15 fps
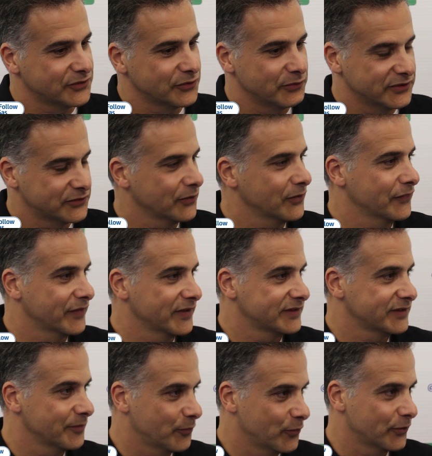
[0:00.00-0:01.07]
resolve
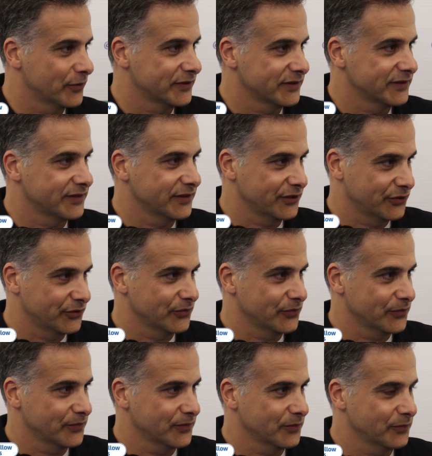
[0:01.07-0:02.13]
this important issue.
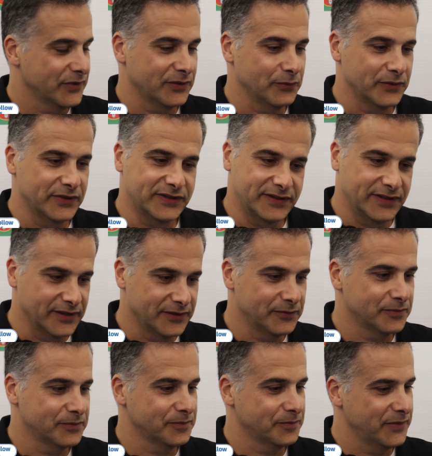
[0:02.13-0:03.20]
We still
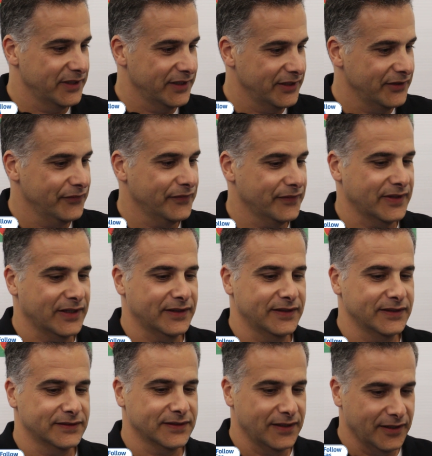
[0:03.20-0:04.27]
believe that
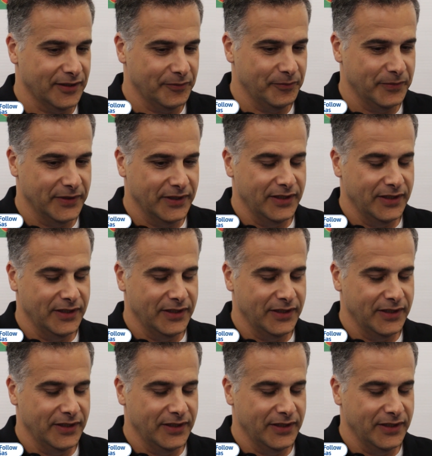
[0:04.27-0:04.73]
this club,